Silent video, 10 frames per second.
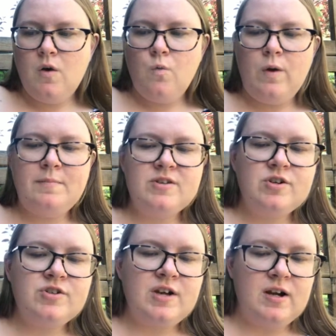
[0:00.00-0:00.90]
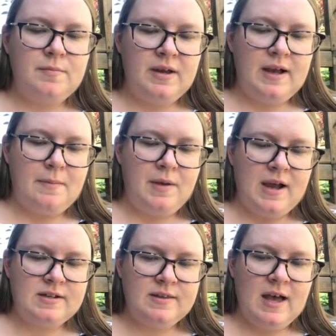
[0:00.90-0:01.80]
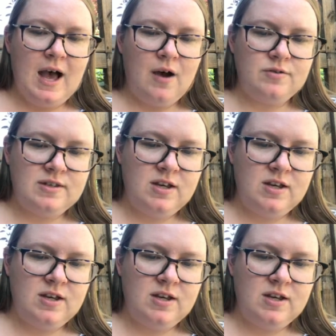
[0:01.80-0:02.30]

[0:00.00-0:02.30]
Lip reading: When Mr. Zuckerman got back to the house,